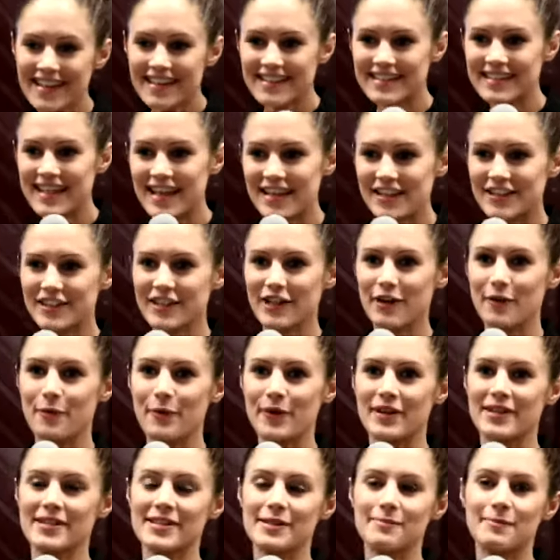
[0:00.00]
stage that I
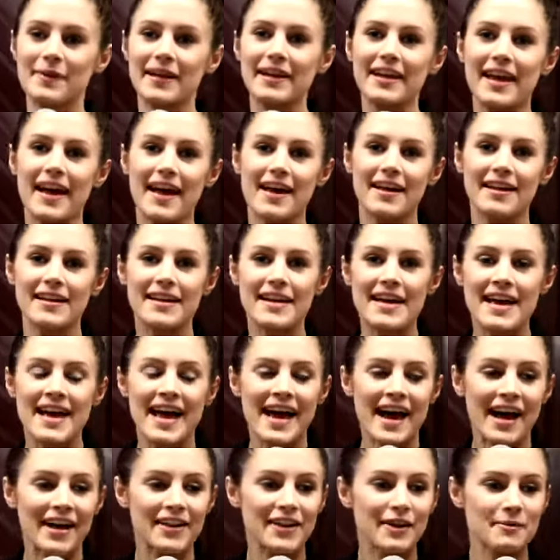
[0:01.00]
wanted to be at.
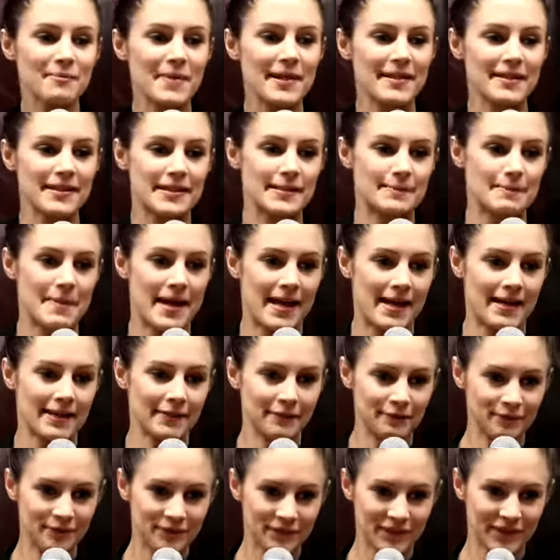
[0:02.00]
And I met this
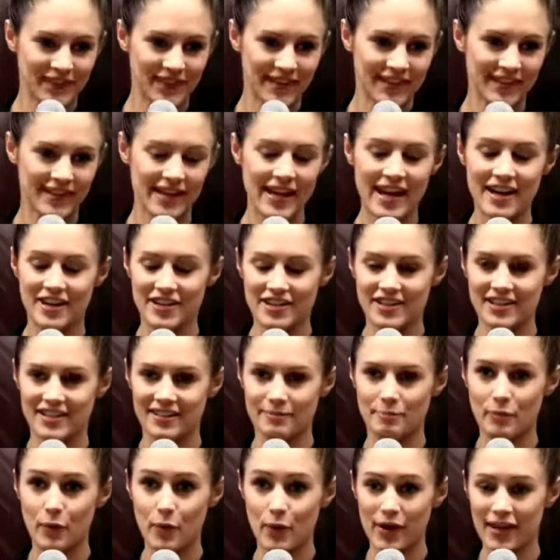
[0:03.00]
man
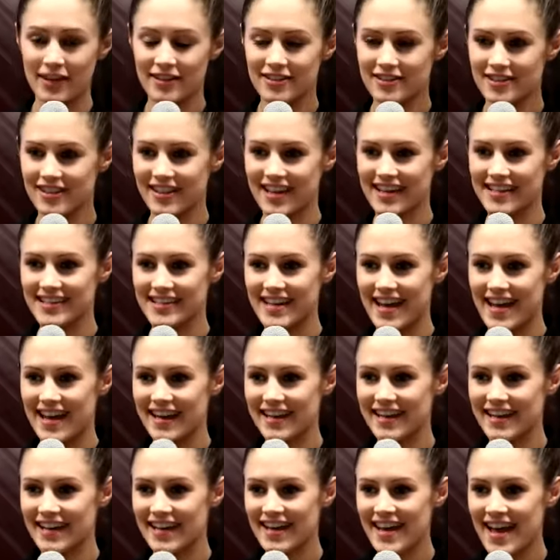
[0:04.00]
actually boy, shall I say,
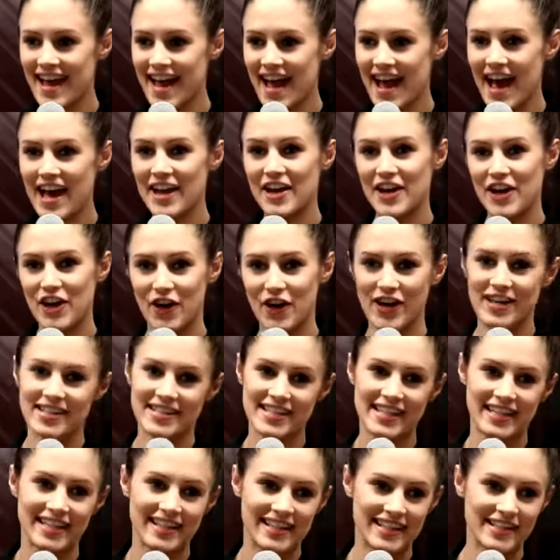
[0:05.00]
at
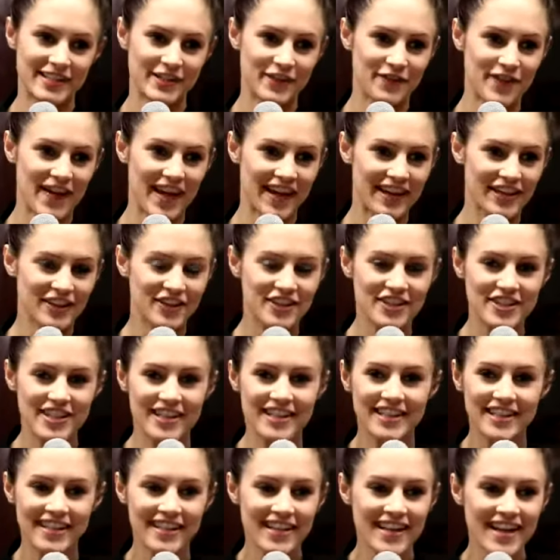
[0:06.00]
19 years of age,
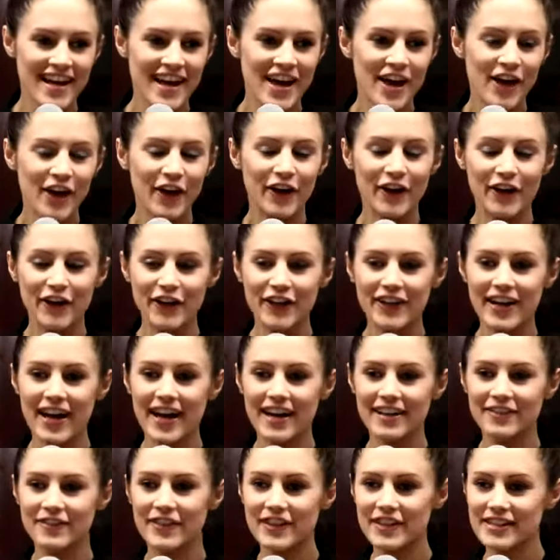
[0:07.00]
who
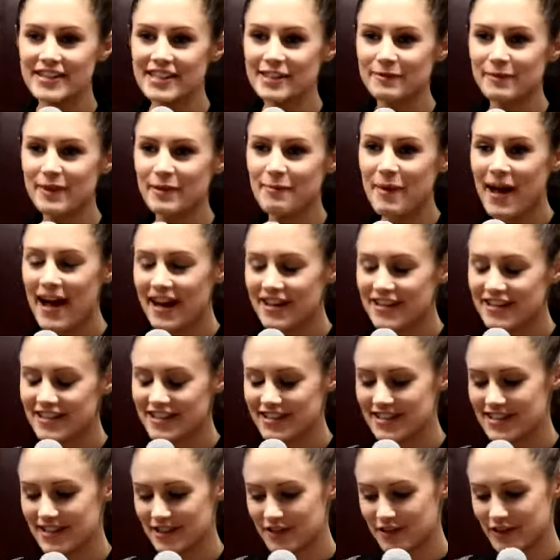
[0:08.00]
had very similar
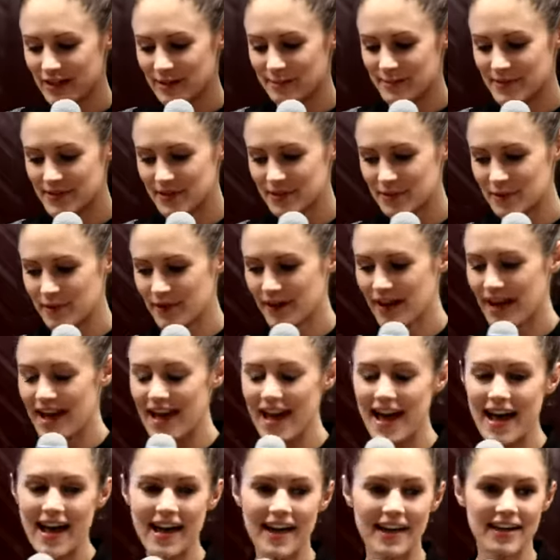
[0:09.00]
passions and dreams to what I
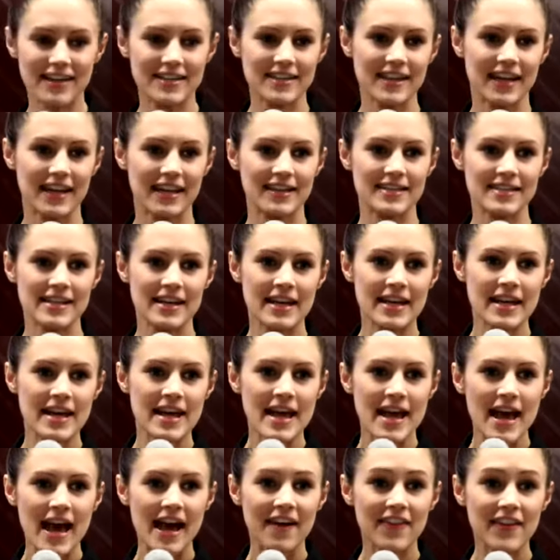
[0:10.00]
had. And
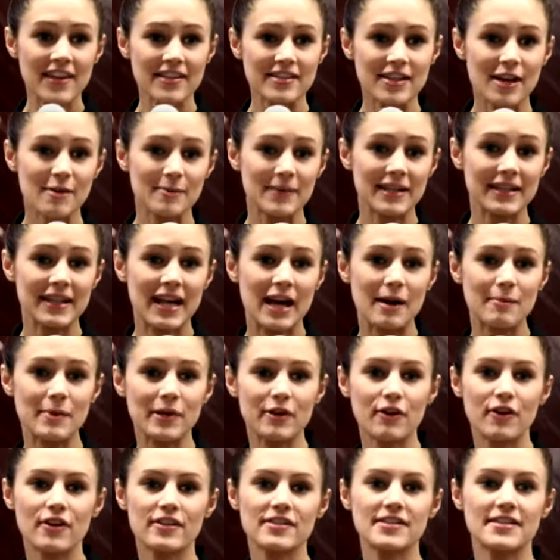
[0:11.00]
at that time, he'd come
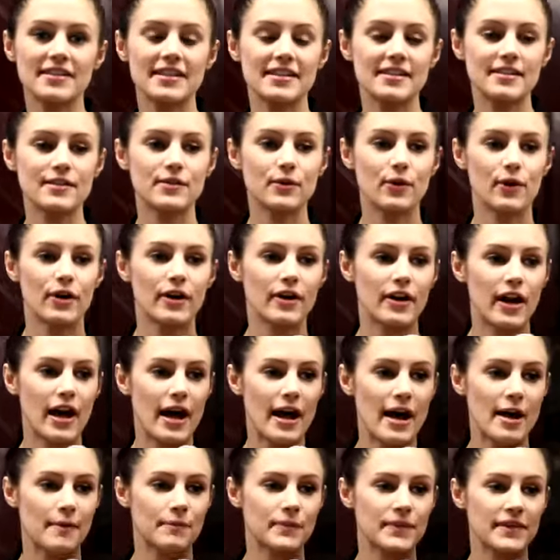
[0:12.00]
across this thought,
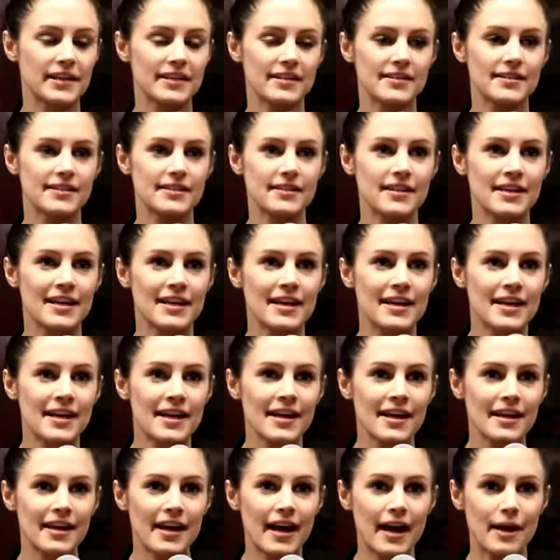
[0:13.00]
um, this
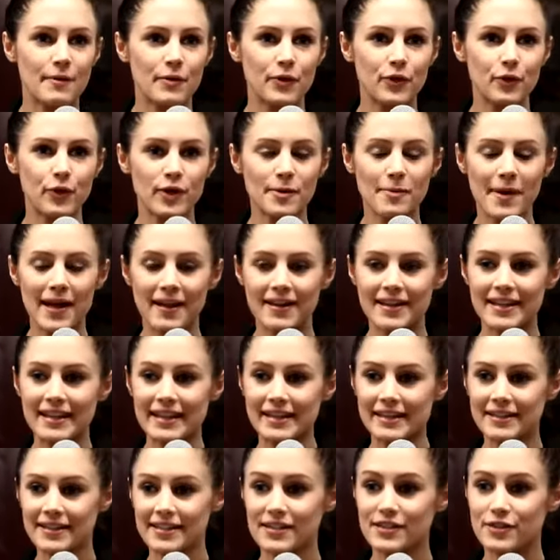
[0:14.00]
um, thought about
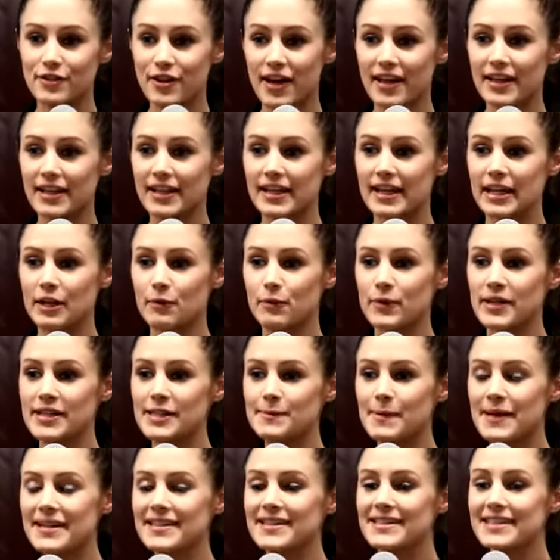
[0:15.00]
in Australia here, we
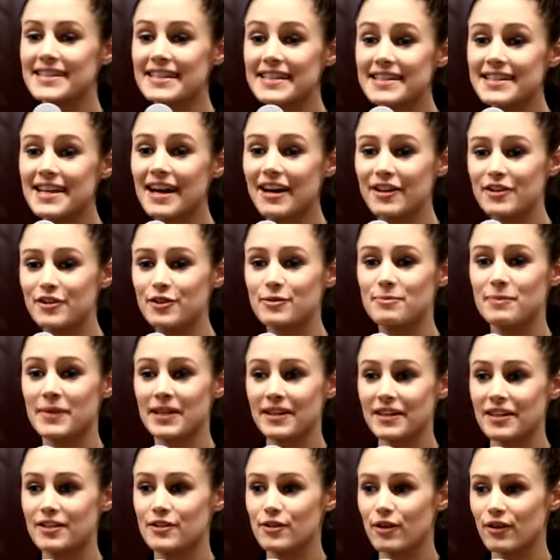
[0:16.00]
spend $600
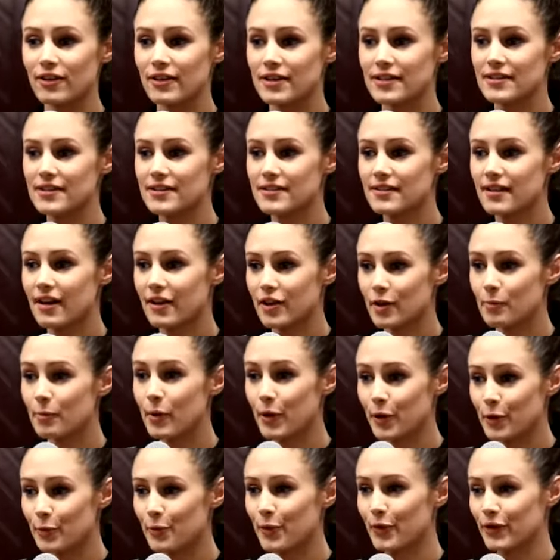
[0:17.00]
million on the
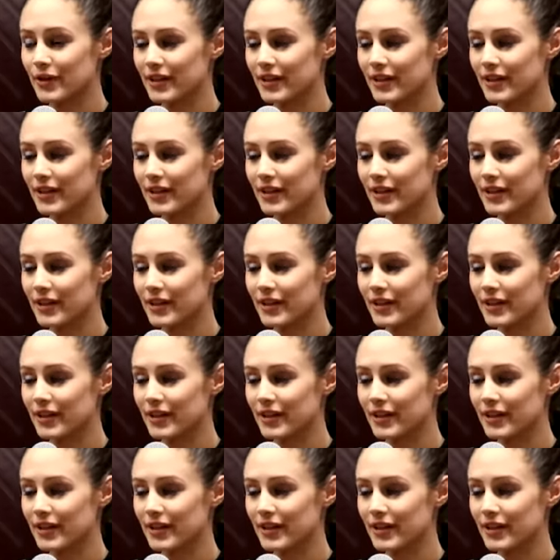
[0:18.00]
bottled